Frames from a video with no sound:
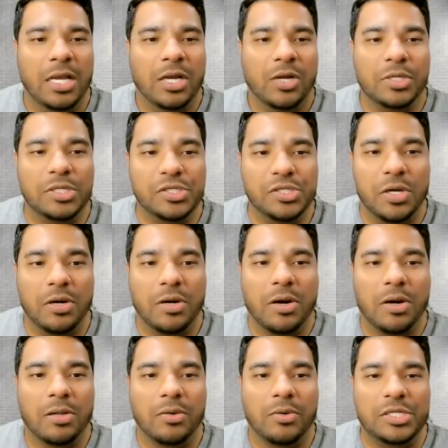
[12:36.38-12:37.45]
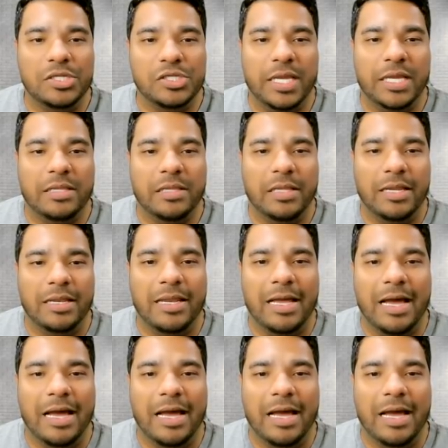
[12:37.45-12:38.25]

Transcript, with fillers: Chris Giancarlo, and Jay Clayton.